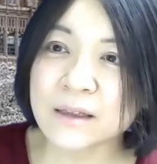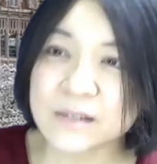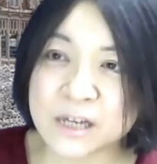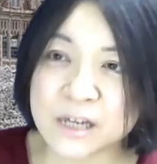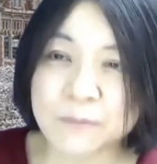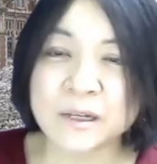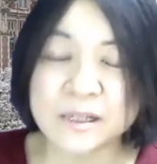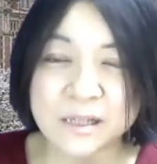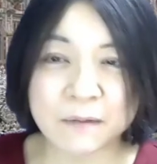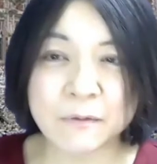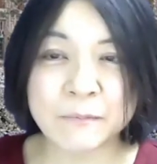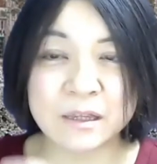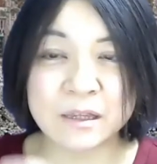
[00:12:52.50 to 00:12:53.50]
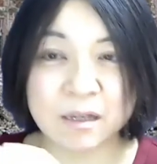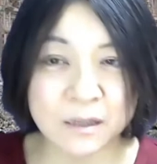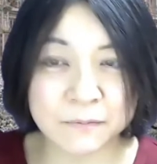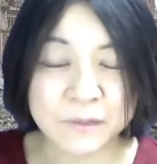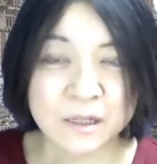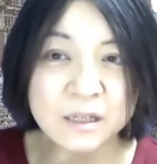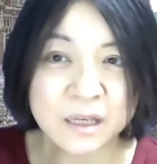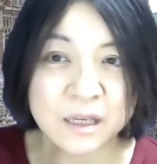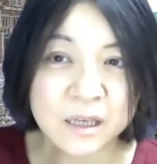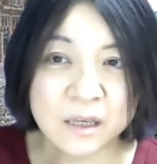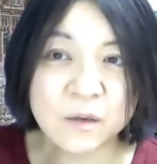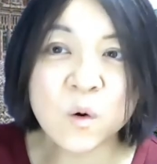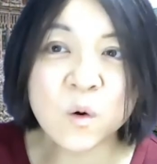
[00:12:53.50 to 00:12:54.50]
Japanese government adopted
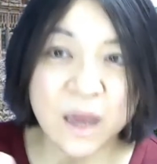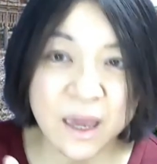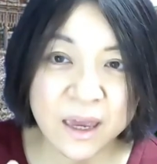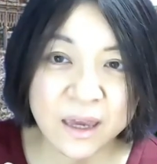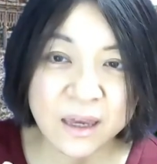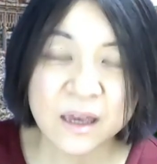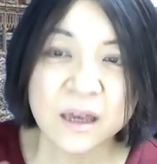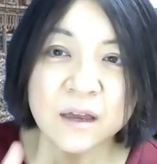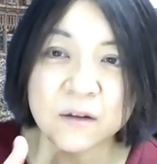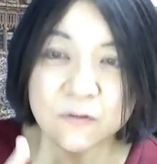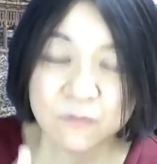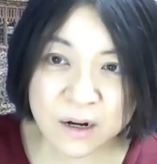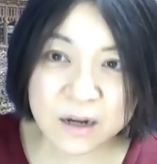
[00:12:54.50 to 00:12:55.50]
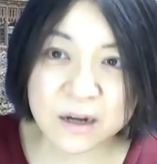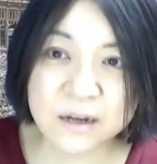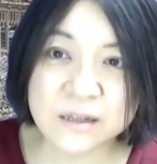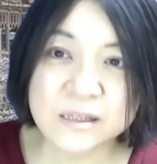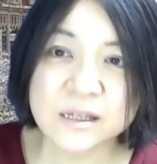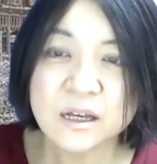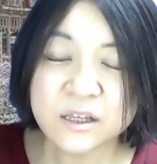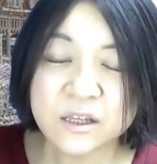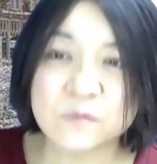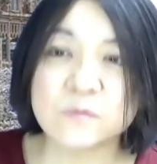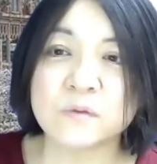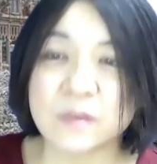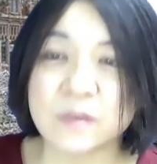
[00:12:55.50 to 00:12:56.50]
EEOA was
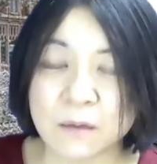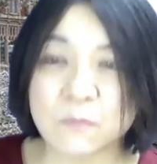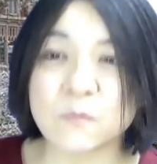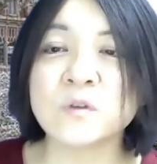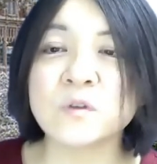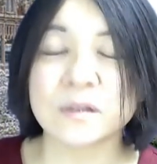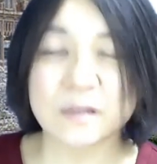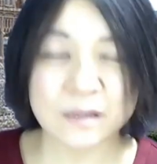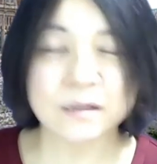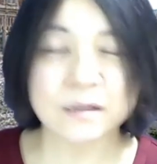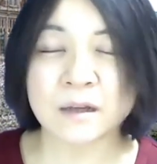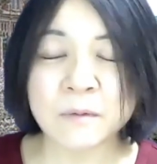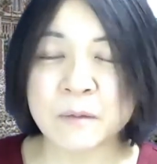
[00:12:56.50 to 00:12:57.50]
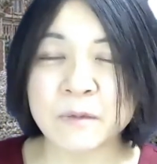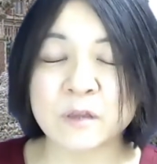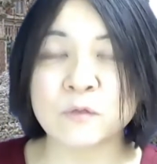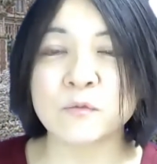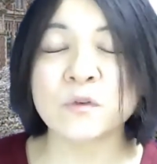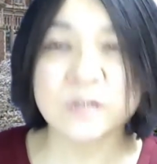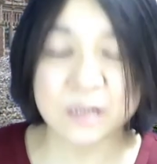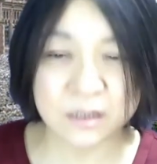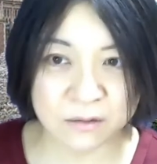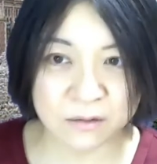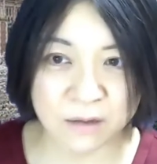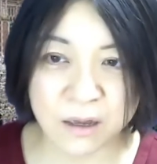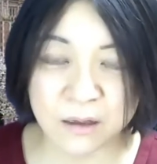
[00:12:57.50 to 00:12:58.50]
the government wanted
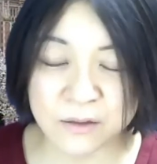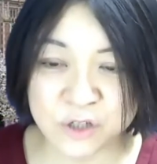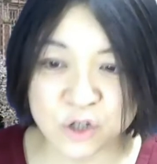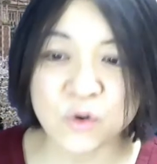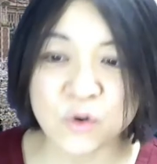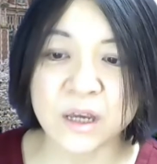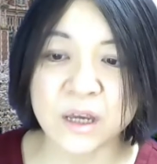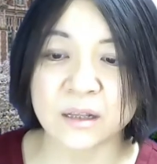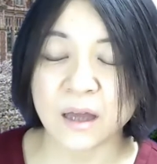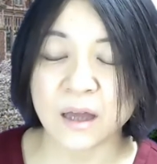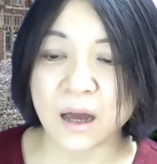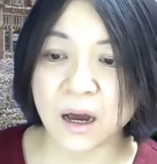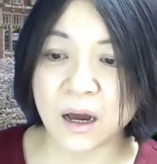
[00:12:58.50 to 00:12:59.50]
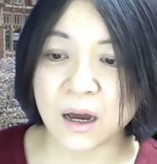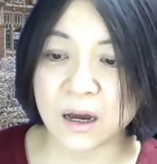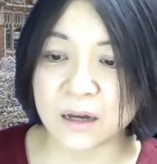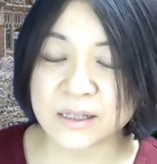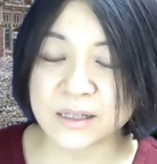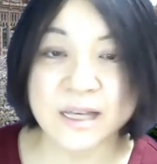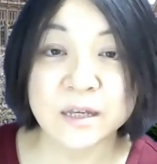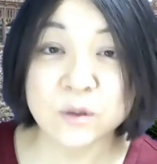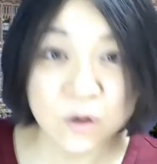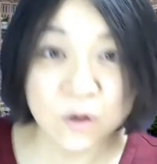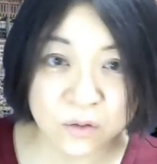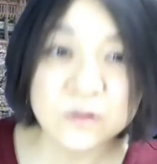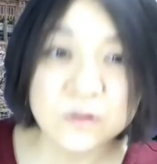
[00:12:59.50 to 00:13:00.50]
to join
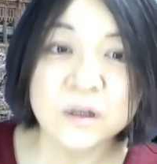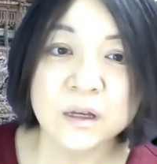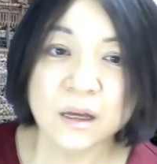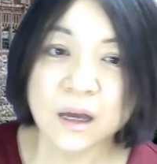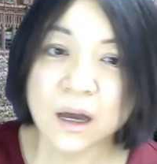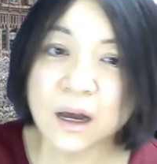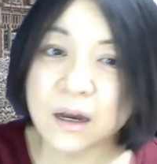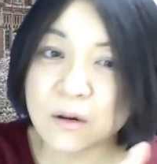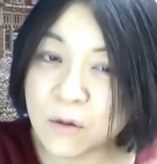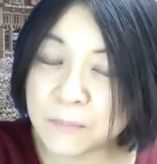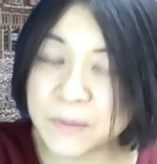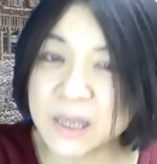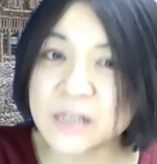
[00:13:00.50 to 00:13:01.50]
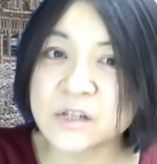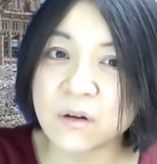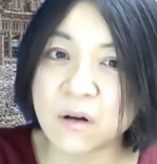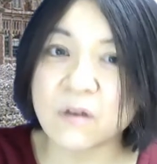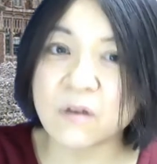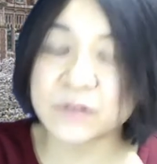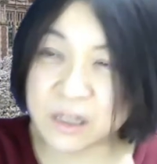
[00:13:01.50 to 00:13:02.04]
CEDAW, Convention on